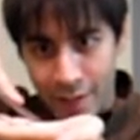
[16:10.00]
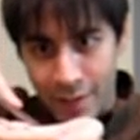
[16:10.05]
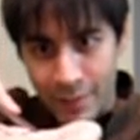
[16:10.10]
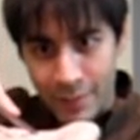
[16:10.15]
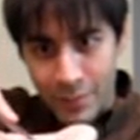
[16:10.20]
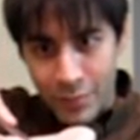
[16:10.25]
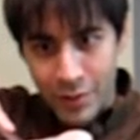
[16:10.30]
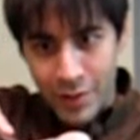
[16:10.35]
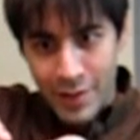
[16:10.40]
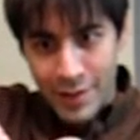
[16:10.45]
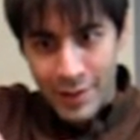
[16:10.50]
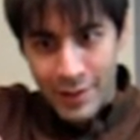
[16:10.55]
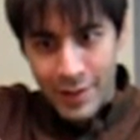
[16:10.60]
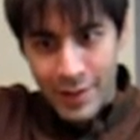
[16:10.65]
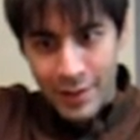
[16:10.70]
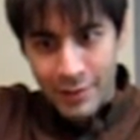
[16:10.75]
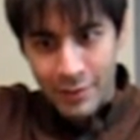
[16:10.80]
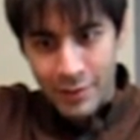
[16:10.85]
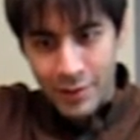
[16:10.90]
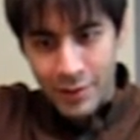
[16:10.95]
I press
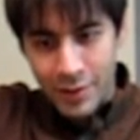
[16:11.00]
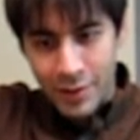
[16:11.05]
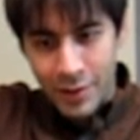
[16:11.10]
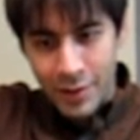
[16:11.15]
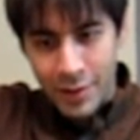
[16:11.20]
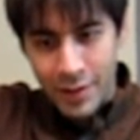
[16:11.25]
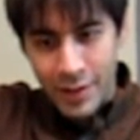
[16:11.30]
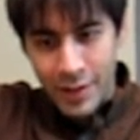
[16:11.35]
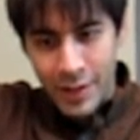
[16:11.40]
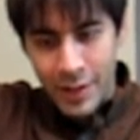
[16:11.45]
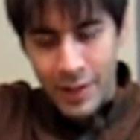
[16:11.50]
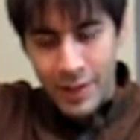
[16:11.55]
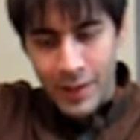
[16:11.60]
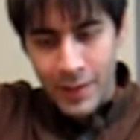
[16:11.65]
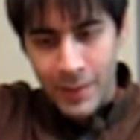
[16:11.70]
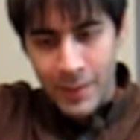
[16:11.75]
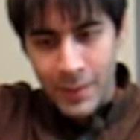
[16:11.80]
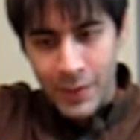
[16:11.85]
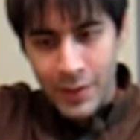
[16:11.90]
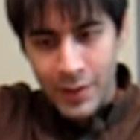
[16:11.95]
down real hard,
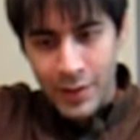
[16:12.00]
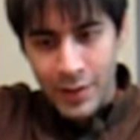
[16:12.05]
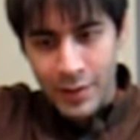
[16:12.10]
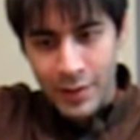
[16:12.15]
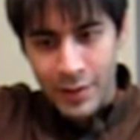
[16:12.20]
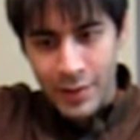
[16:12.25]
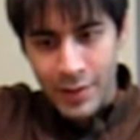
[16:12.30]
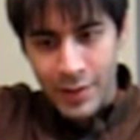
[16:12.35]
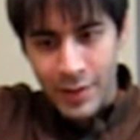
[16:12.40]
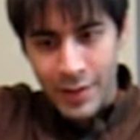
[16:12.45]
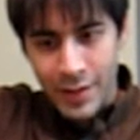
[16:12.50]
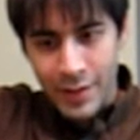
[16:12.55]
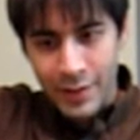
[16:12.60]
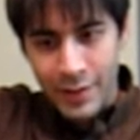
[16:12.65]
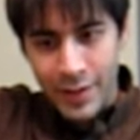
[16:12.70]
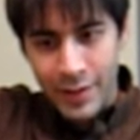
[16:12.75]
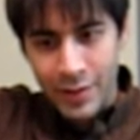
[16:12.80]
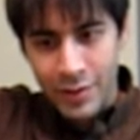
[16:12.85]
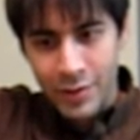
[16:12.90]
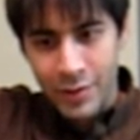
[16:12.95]
you can see how
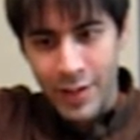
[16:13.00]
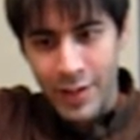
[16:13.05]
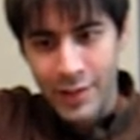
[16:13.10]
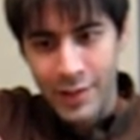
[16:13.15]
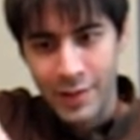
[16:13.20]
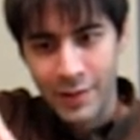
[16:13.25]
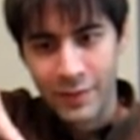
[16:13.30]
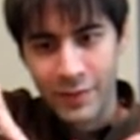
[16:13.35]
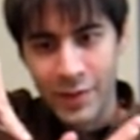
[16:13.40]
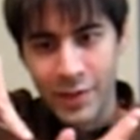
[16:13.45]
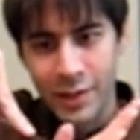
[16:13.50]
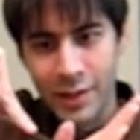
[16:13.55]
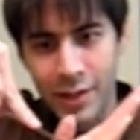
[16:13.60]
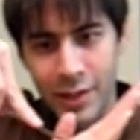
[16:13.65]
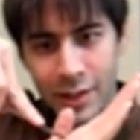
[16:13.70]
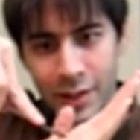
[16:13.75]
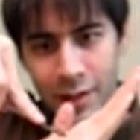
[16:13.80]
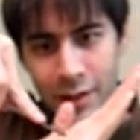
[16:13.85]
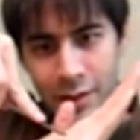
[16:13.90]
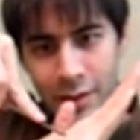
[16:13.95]
that creates a
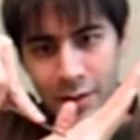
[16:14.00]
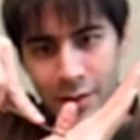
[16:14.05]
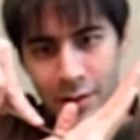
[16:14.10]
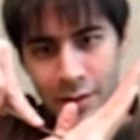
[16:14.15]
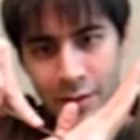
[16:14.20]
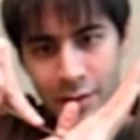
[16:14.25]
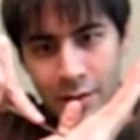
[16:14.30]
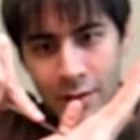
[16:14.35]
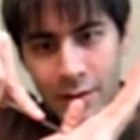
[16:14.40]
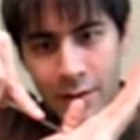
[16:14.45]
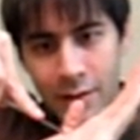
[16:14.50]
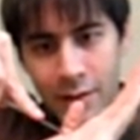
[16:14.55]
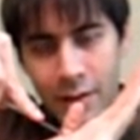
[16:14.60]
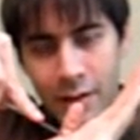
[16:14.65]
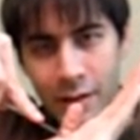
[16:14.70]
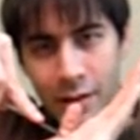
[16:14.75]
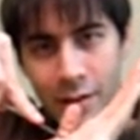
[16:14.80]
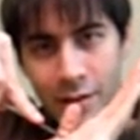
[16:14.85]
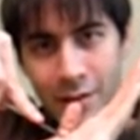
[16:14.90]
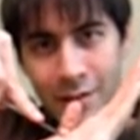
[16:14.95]
very
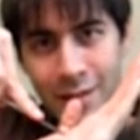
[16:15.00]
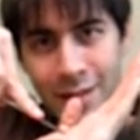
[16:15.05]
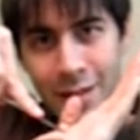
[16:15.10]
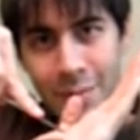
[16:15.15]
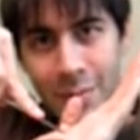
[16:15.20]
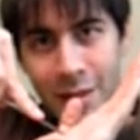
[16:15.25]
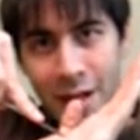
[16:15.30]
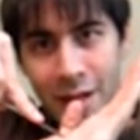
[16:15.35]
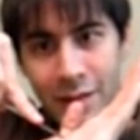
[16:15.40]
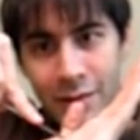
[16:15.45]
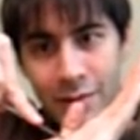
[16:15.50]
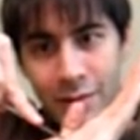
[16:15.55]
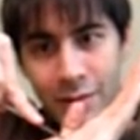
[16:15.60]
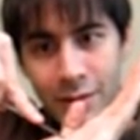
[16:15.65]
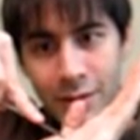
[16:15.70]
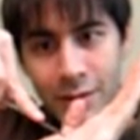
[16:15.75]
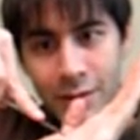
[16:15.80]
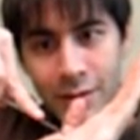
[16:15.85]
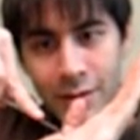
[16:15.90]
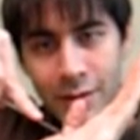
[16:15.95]
steep angle
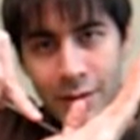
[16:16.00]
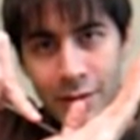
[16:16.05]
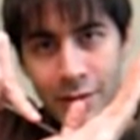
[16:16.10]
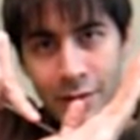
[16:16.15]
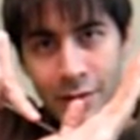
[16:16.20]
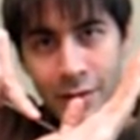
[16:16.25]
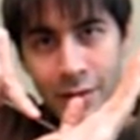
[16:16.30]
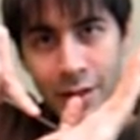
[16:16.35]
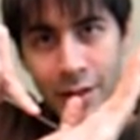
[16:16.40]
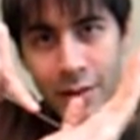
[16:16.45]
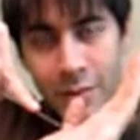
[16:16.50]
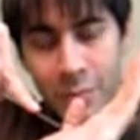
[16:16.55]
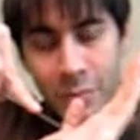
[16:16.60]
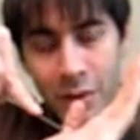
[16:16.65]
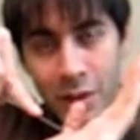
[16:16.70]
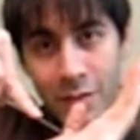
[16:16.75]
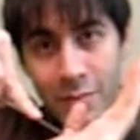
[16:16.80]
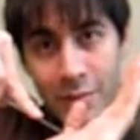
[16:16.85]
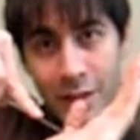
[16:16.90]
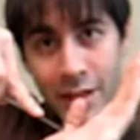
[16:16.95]
that could
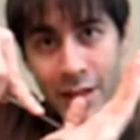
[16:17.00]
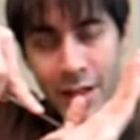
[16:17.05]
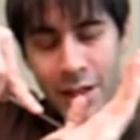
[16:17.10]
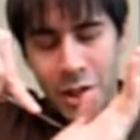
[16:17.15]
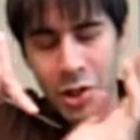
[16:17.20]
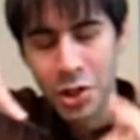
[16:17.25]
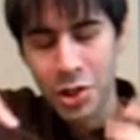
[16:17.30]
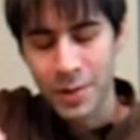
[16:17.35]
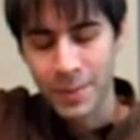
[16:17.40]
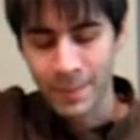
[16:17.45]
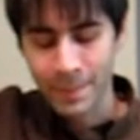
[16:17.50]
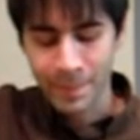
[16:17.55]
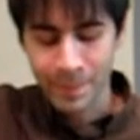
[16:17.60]
blunt my edge.